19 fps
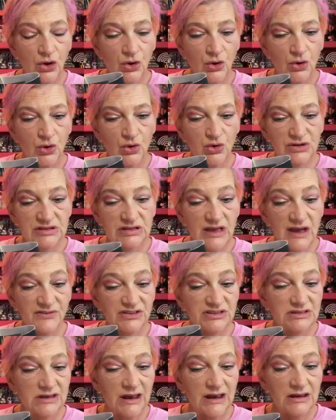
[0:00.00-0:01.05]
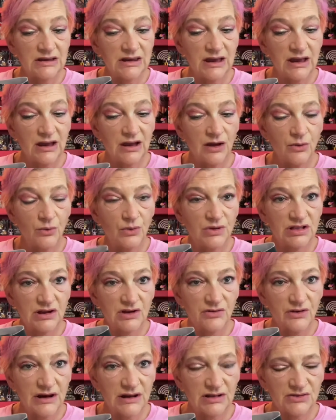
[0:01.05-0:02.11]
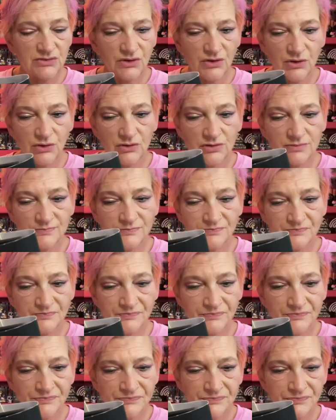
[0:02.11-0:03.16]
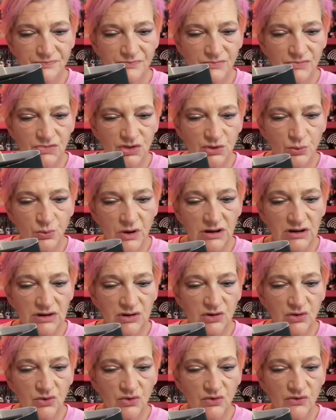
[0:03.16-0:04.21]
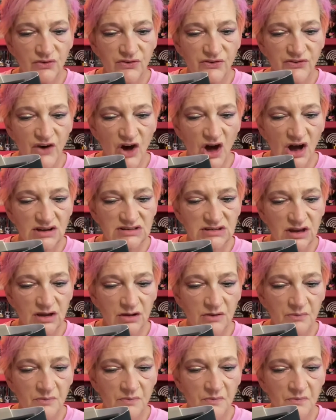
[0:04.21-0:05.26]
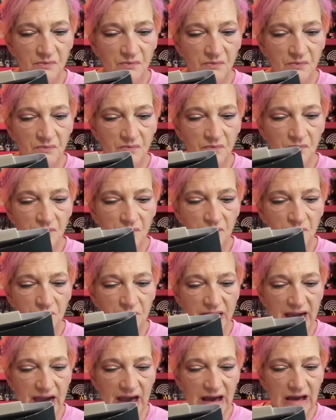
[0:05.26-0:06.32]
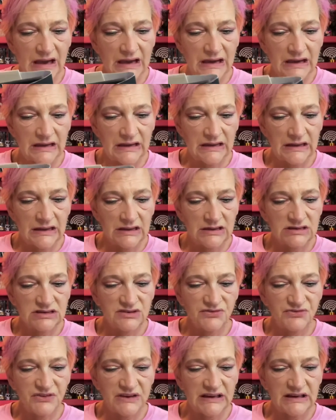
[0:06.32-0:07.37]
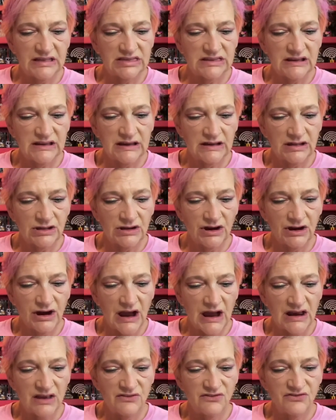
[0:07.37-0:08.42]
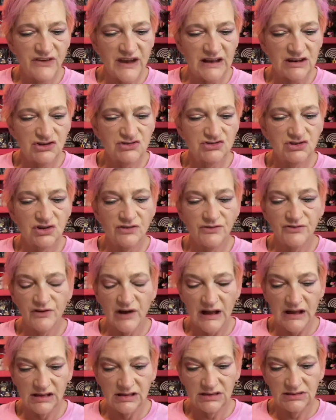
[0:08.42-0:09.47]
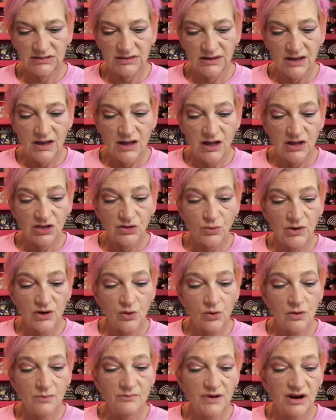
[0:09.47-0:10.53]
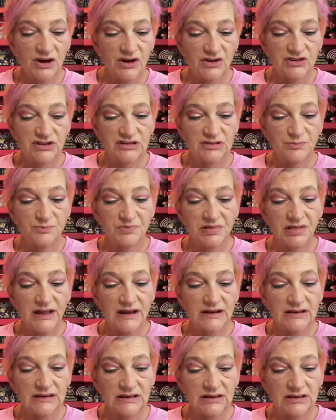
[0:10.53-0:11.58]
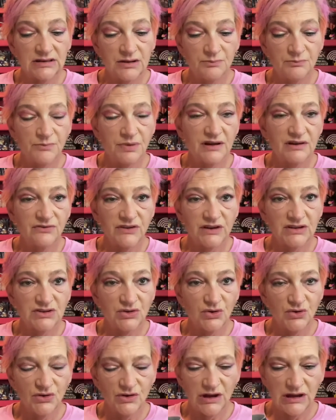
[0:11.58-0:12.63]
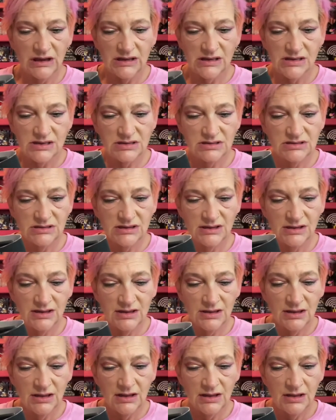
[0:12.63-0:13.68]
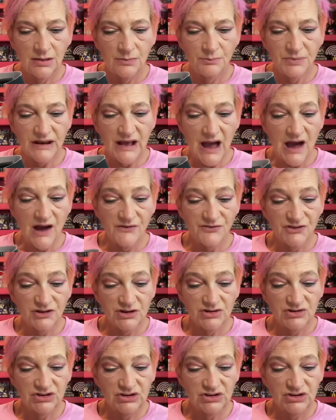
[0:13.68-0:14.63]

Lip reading: who's left standing when the credits roll. The one who fought back, defeated the killer, and avenged her friends. The one who emerges bloodied but victorious. But after